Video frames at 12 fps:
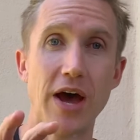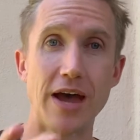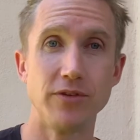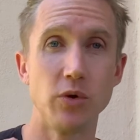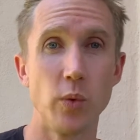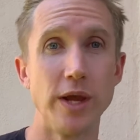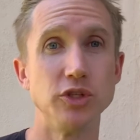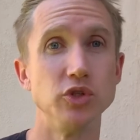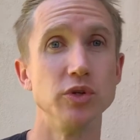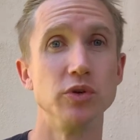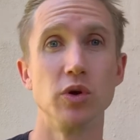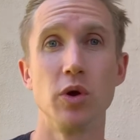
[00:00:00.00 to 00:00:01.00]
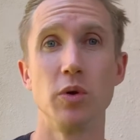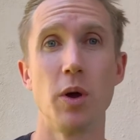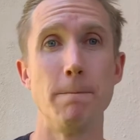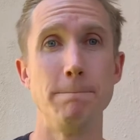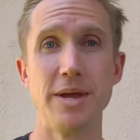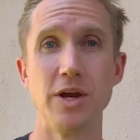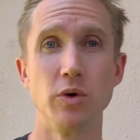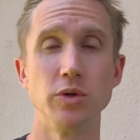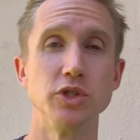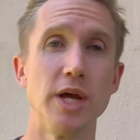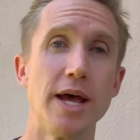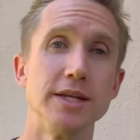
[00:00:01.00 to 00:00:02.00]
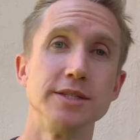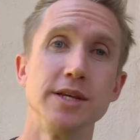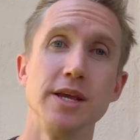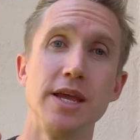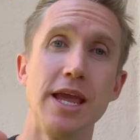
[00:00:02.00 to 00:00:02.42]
different ways you can grow a big old chest.